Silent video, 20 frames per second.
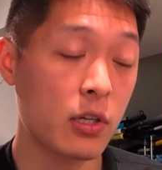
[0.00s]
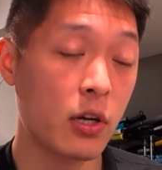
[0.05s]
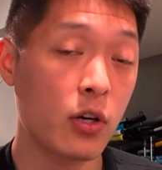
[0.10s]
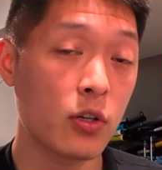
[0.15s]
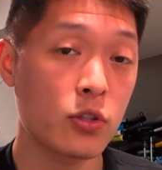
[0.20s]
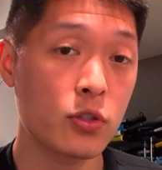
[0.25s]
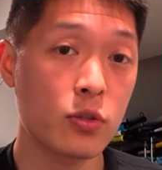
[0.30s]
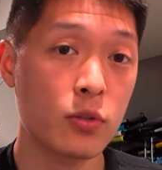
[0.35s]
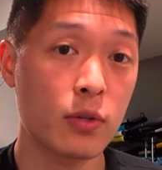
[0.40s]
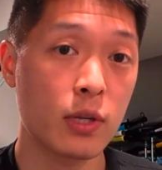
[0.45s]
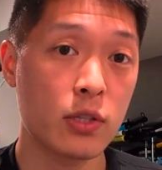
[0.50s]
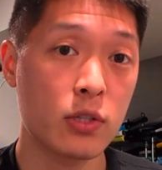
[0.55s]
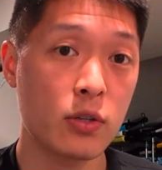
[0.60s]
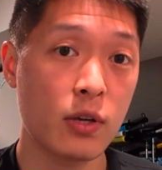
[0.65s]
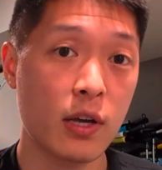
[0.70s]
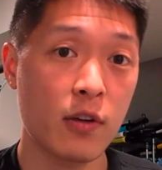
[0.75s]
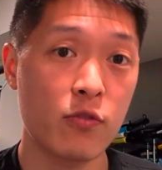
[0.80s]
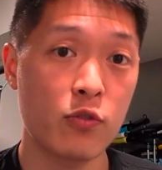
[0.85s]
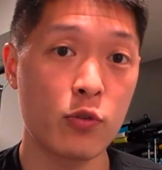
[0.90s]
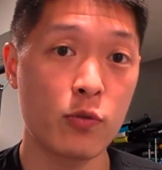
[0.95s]
also lets
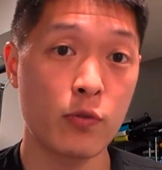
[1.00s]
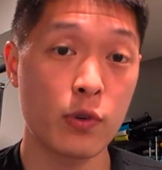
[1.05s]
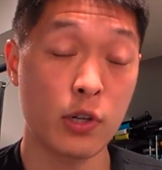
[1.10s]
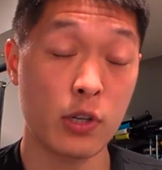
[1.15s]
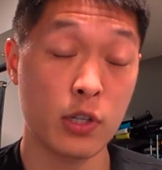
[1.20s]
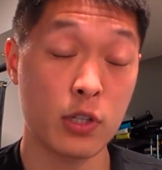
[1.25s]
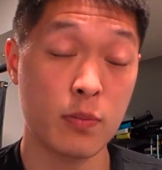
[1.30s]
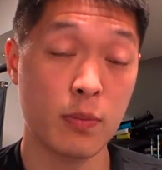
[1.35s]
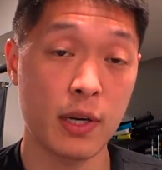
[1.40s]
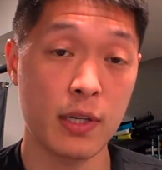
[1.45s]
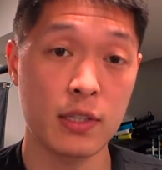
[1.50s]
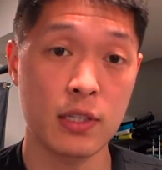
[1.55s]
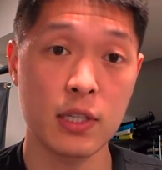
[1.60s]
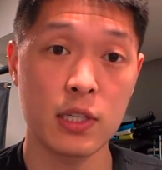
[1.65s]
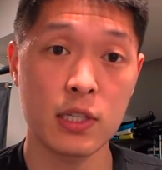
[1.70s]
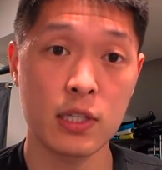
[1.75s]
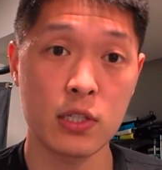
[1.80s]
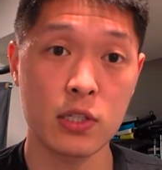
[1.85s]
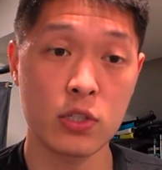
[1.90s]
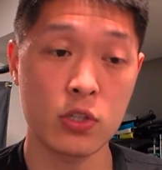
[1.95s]
you have room for
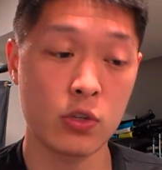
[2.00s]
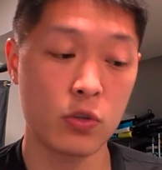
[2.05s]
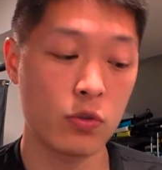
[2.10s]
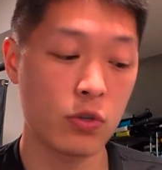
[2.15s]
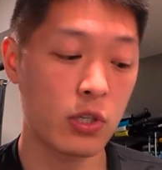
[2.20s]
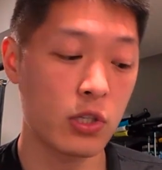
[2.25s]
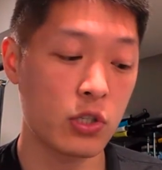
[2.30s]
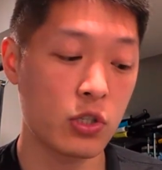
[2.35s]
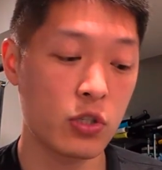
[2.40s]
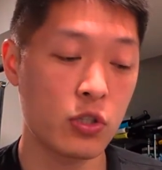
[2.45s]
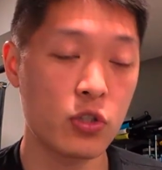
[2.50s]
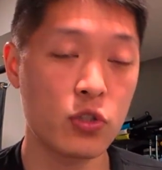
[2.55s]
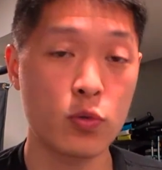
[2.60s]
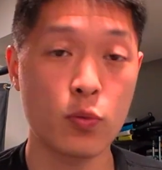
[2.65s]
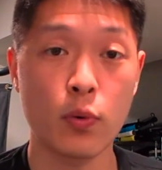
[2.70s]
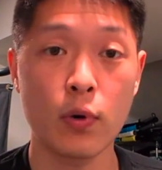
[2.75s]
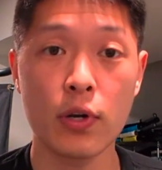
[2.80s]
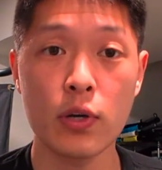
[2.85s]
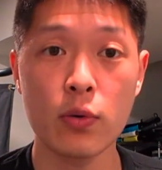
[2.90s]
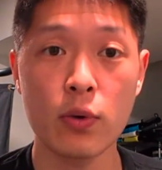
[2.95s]
customization, so you can choose
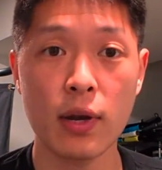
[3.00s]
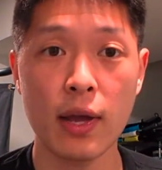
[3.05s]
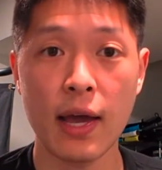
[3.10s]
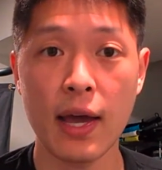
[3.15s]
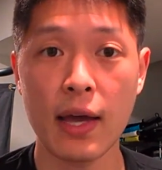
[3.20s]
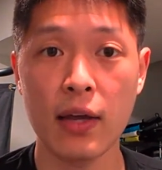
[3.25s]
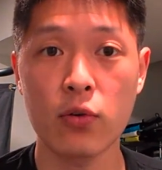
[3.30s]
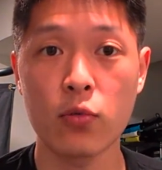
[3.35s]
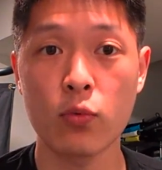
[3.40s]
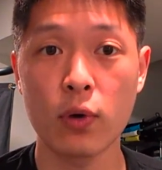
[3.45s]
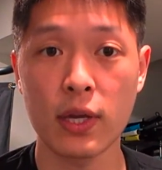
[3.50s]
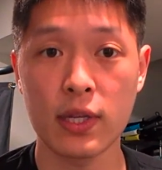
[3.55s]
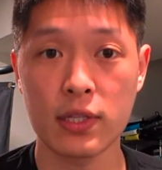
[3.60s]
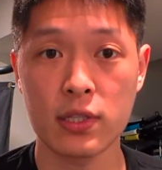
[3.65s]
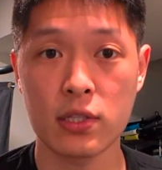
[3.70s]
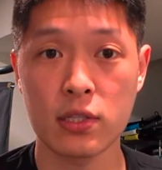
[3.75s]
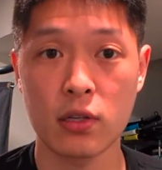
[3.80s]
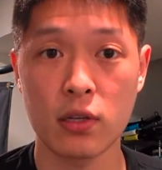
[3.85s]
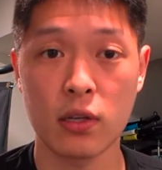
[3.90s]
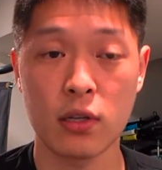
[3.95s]
where you want to add
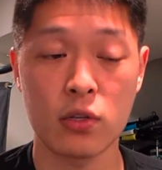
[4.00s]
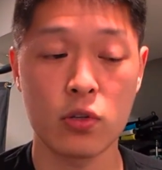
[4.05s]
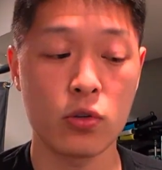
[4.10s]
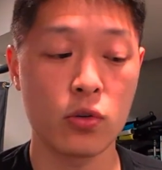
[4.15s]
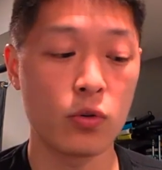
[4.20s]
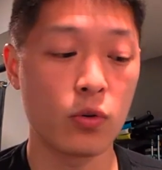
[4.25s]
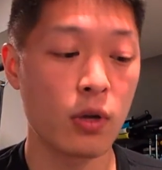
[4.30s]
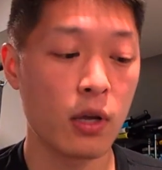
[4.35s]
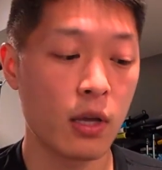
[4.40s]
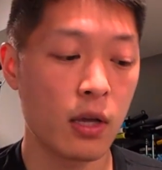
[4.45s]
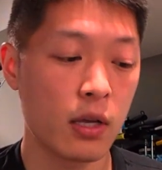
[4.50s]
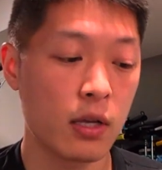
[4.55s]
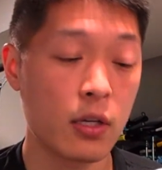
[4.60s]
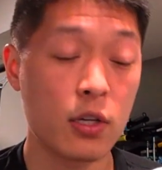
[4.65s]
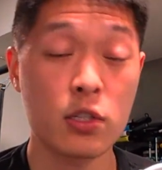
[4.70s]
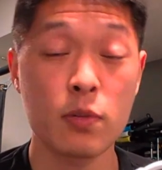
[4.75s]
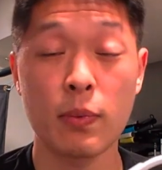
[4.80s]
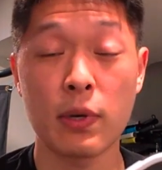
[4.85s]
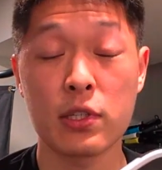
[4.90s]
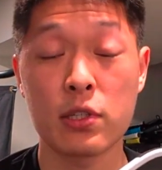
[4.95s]
weights to
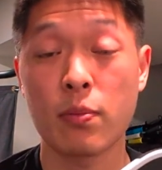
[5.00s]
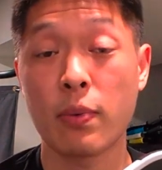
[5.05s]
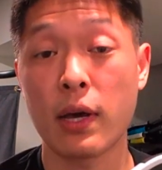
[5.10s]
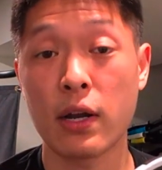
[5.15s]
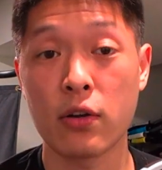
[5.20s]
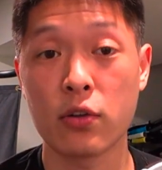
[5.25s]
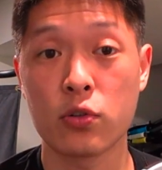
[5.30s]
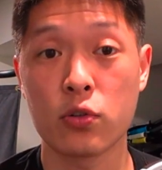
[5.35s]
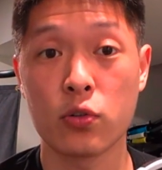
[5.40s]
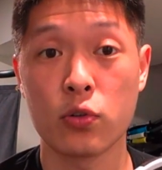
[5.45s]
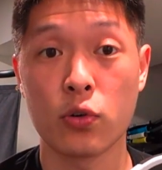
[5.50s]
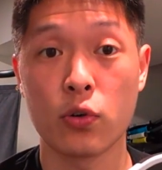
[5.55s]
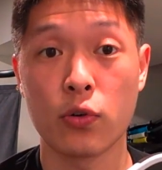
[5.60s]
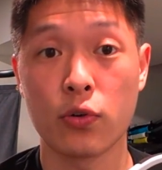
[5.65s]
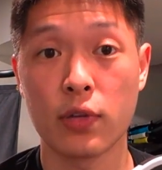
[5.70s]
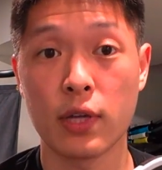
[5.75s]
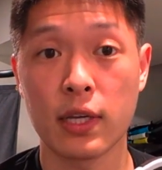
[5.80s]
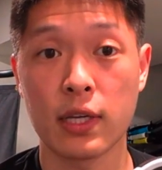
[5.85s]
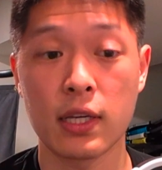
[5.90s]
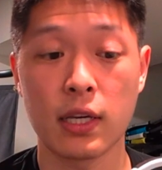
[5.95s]
customize the paddle to your
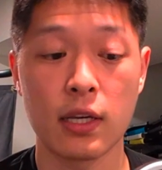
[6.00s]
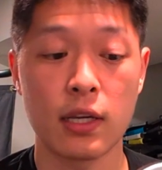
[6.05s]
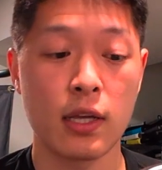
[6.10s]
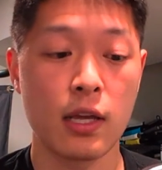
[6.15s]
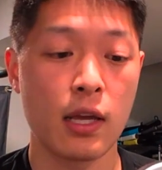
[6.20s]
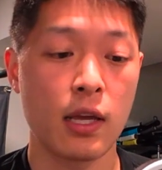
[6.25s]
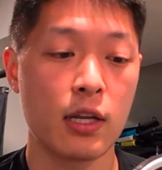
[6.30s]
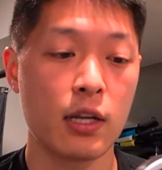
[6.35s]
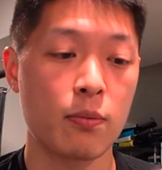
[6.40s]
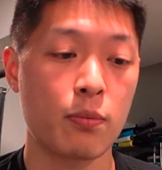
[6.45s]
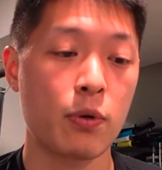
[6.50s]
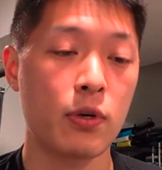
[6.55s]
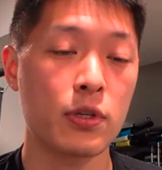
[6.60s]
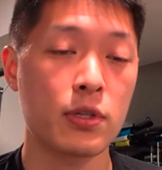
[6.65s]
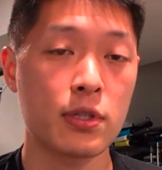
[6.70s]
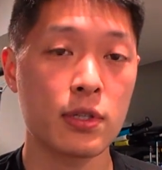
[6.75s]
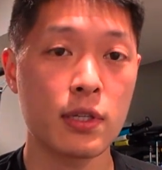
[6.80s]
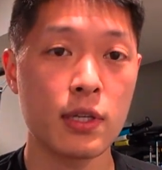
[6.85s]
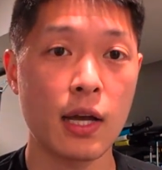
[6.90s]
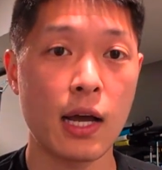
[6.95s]
own liking. Now,
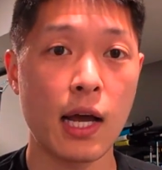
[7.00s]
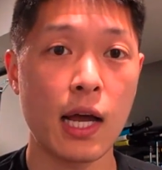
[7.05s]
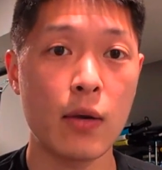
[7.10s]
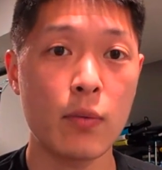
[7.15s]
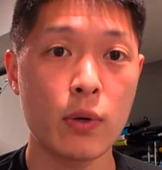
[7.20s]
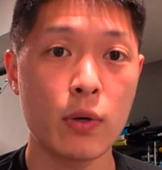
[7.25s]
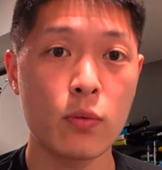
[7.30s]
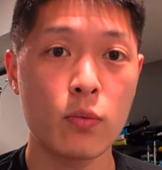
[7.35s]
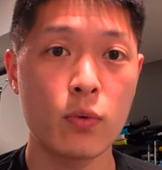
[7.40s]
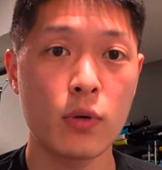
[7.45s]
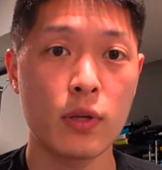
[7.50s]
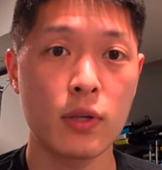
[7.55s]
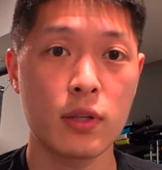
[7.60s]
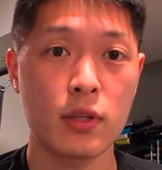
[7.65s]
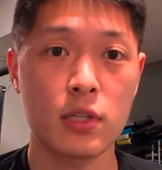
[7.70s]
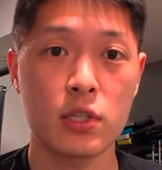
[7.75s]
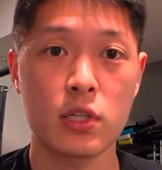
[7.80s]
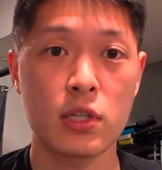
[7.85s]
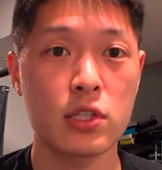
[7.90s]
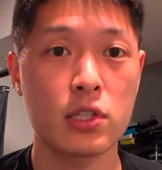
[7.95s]
personally, I went
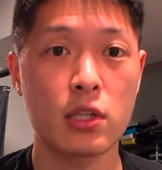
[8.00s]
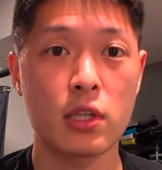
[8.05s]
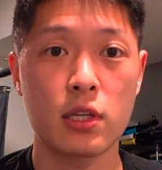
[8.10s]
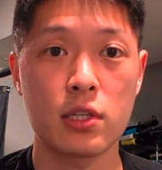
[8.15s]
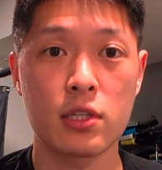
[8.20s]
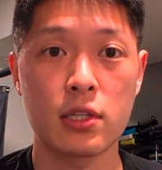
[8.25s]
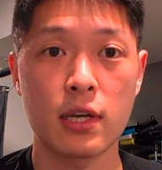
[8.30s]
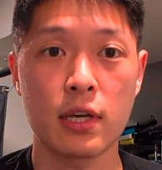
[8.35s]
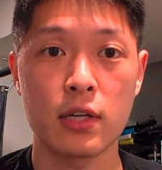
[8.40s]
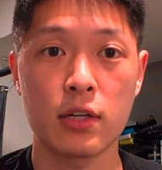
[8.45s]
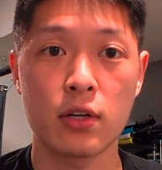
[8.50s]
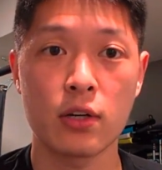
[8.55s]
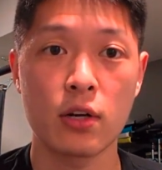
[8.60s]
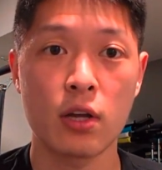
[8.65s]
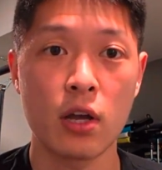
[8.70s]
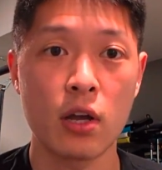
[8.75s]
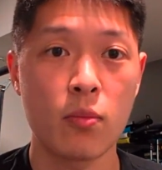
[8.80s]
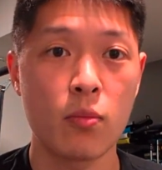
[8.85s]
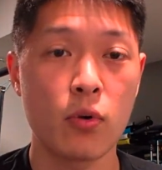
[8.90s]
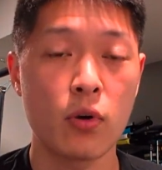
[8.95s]
with just the standard
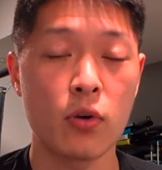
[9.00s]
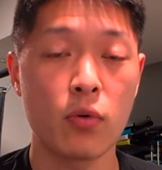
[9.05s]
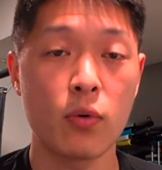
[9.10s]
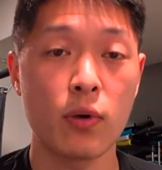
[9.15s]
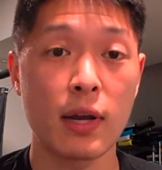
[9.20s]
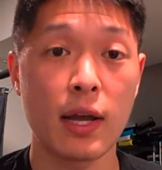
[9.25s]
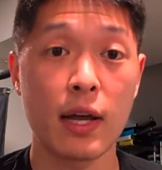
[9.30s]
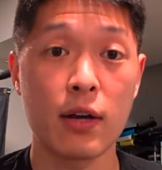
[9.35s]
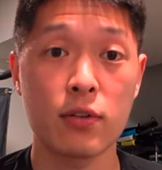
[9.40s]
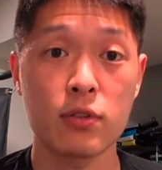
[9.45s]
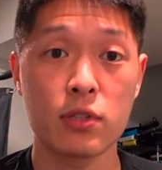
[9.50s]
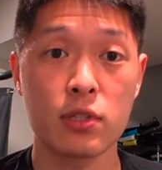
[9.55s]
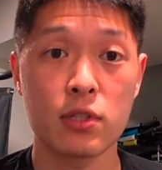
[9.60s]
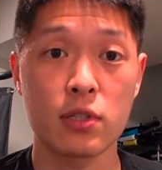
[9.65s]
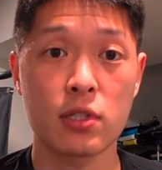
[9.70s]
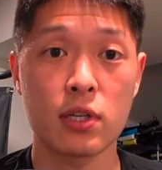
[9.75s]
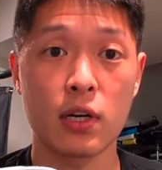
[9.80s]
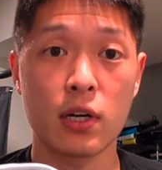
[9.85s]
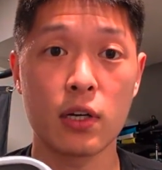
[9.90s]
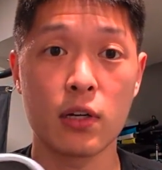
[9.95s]
0.1
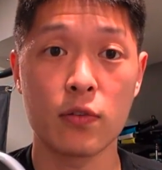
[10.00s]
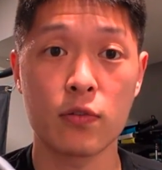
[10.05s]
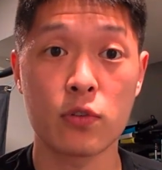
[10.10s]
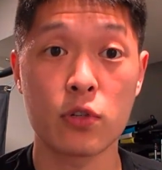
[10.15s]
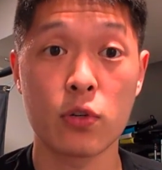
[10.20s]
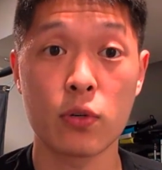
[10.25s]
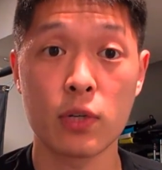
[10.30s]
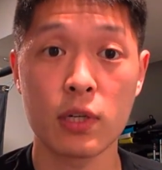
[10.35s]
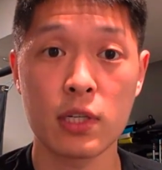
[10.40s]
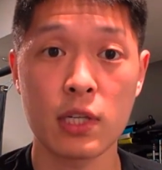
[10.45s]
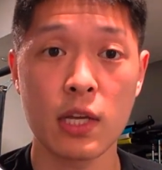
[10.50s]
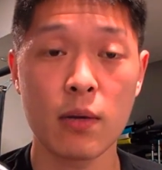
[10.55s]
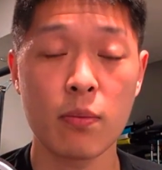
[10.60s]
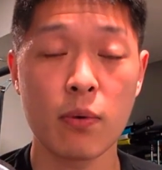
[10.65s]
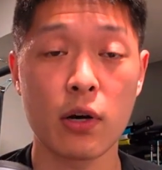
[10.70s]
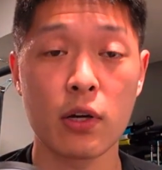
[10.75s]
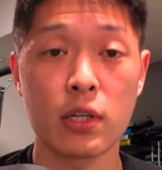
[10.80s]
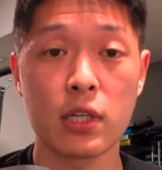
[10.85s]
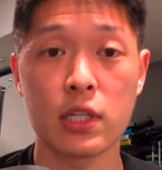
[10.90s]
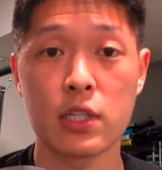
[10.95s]
ounces of tuning tape
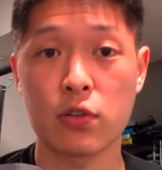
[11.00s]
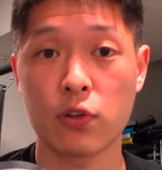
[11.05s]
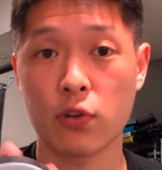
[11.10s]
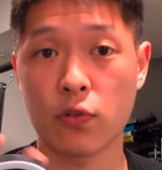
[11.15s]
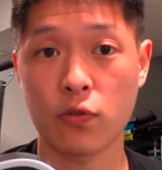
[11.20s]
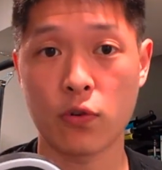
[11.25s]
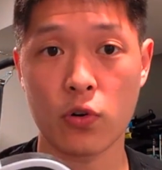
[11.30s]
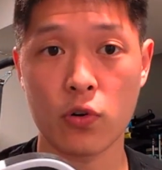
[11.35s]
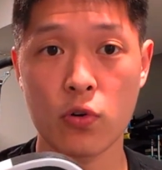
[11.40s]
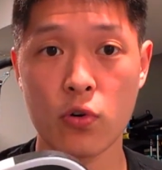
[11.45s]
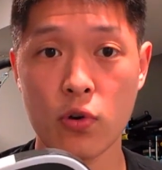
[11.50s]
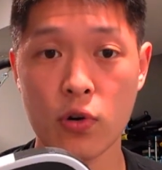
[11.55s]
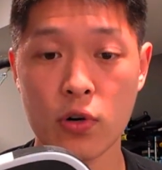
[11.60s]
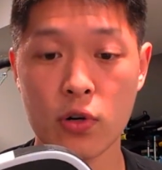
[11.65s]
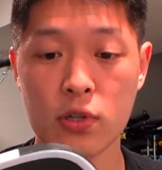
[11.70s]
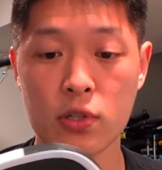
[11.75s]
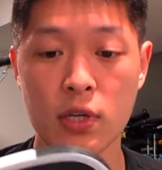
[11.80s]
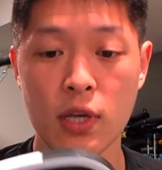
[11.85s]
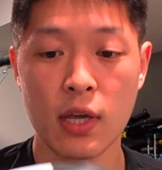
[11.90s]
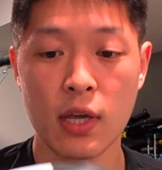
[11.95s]
on each of the four corners,